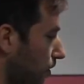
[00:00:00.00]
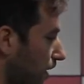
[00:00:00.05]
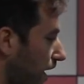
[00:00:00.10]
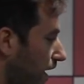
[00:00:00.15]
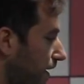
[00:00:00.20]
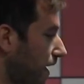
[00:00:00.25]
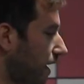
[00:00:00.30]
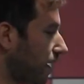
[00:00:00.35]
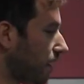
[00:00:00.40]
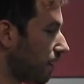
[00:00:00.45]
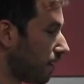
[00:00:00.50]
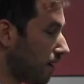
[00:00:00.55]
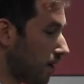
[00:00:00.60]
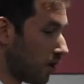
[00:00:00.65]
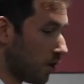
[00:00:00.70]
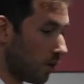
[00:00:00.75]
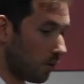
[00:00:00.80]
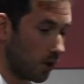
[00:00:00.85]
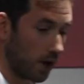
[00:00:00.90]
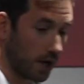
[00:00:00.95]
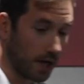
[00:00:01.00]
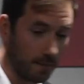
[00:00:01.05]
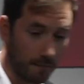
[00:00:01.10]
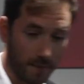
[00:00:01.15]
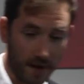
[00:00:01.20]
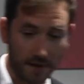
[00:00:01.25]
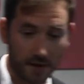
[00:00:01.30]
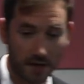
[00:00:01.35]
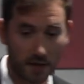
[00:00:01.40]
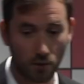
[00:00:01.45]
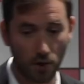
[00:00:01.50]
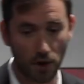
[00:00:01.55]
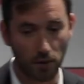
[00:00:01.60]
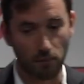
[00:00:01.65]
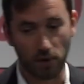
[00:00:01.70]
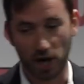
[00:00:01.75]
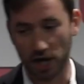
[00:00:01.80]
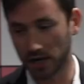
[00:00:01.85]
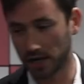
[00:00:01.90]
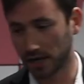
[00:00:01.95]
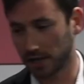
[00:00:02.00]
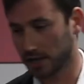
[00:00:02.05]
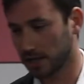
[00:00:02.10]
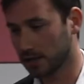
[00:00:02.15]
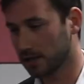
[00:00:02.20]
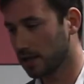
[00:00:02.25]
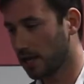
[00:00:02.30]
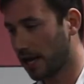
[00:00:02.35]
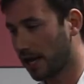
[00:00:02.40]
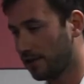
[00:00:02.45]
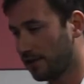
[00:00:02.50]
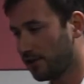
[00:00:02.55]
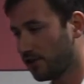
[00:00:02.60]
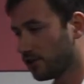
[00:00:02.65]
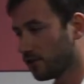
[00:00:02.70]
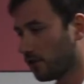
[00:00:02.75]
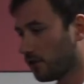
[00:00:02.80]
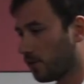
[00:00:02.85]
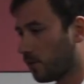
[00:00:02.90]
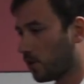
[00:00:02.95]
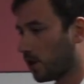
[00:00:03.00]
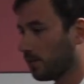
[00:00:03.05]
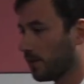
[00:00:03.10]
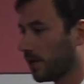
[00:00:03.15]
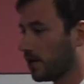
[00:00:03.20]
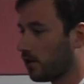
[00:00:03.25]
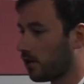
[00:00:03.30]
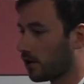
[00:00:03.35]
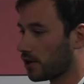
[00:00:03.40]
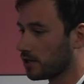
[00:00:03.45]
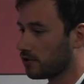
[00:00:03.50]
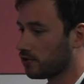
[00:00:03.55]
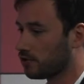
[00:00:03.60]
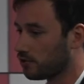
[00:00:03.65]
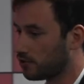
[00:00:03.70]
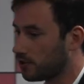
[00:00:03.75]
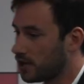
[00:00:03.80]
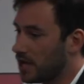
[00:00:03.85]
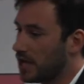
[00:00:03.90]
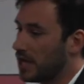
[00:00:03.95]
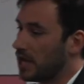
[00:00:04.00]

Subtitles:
area, working basically with marketing and digital department in order to